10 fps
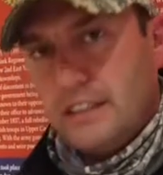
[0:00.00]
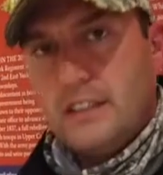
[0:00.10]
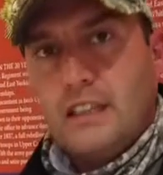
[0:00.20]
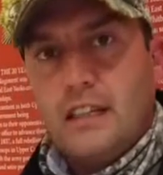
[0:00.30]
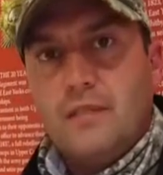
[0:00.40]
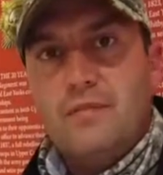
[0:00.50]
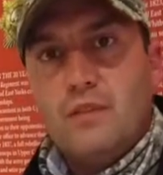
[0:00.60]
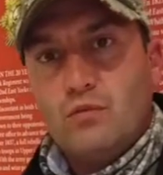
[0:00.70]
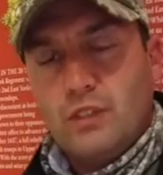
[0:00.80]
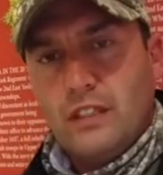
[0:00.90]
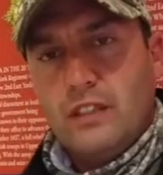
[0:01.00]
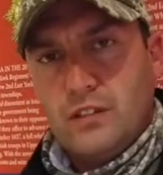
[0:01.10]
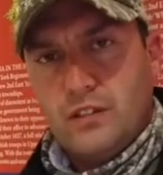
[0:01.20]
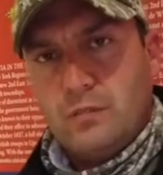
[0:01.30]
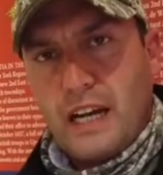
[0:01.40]
This uh, really
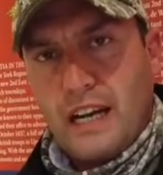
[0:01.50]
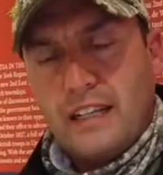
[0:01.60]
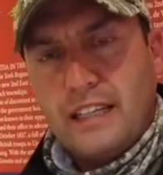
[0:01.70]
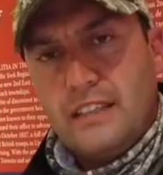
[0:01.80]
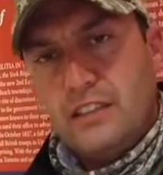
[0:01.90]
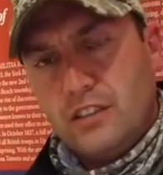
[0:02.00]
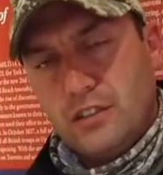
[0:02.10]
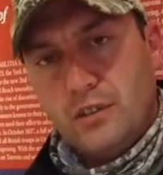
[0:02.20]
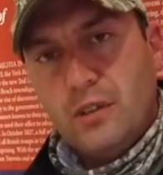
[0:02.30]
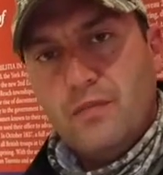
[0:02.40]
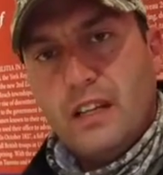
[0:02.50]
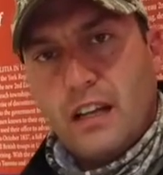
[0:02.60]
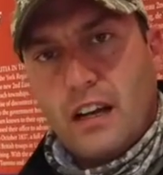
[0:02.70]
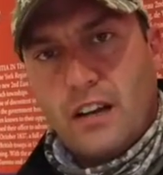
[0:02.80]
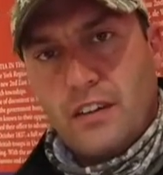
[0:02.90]
goes back into
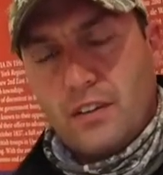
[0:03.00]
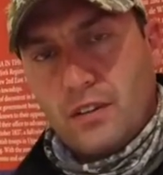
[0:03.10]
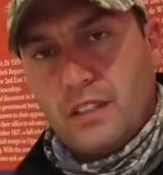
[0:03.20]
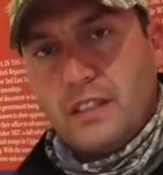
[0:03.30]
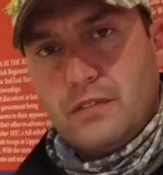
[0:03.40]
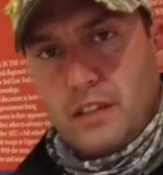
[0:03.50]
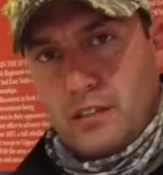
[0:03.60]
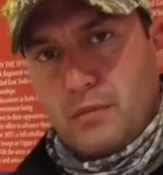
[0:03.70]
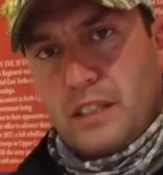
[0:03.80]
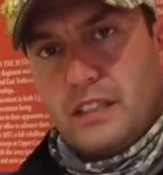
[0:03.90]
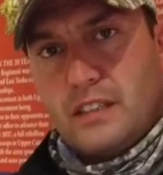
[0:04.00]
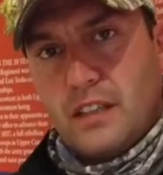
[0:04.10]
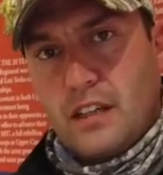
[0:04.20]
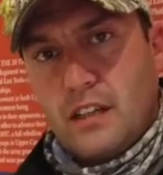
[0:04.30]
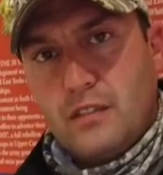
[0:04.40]
uh, the early development
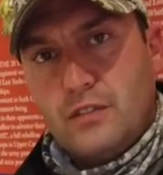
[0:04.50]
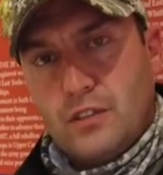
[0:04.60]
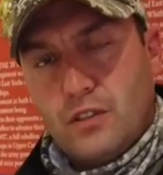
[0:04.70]
of